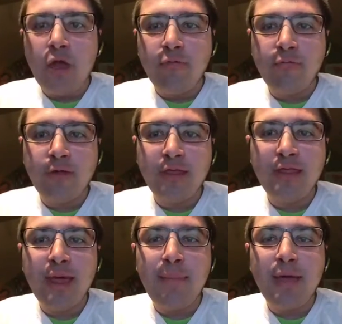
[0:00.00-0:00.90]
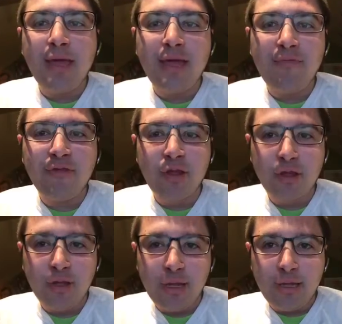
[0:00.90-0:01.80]
First up,
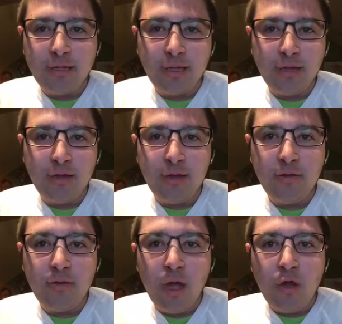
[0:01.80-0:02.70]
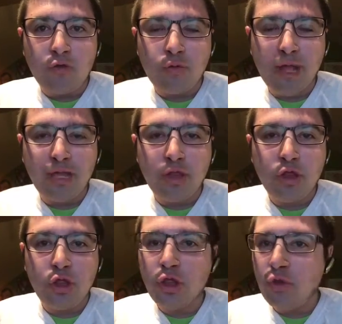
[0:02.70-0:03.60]
Governor Sununu
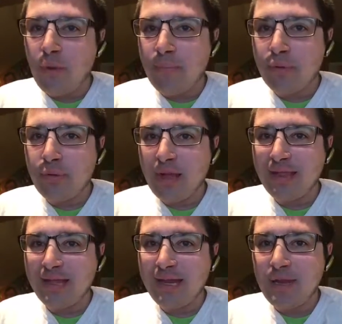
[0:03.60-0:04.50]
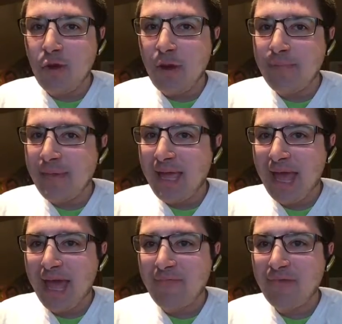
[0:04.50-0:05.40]
writes to President on
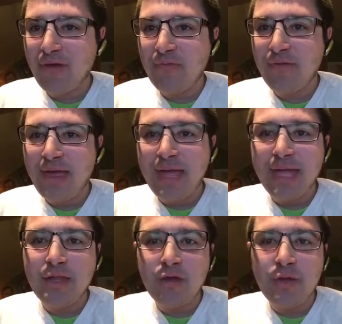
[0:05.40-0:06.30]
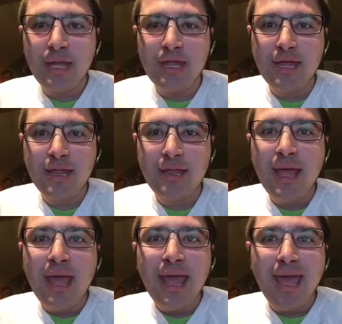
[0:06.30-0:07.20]
behalf of Indonesian
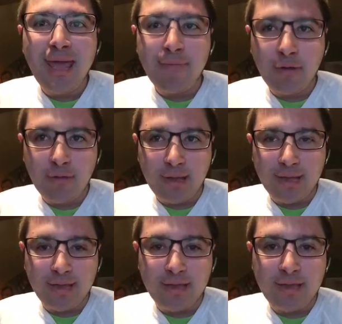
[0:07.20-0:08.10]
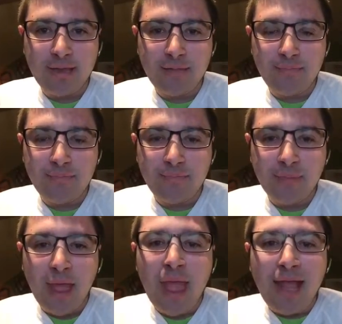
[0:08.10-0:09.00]
immigrants.
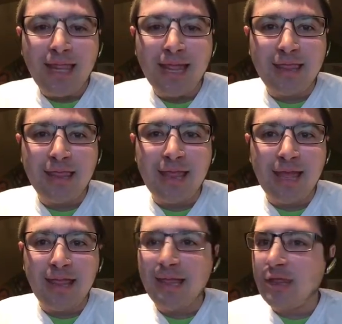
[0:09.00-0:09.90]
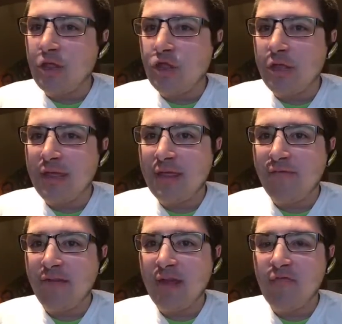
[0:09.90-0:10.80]
Let's take a listen to this
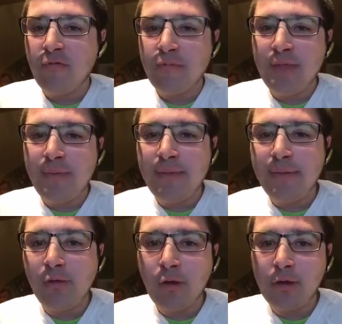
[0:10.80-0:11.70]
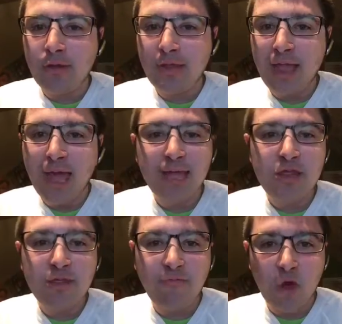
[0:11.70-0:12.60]
video from WMUR News 9,
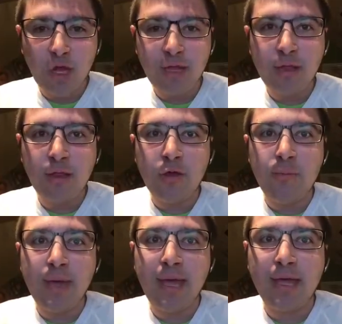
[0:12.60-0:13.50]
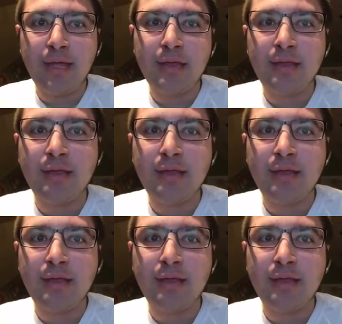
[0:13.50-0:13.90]
Siobhan Lopez.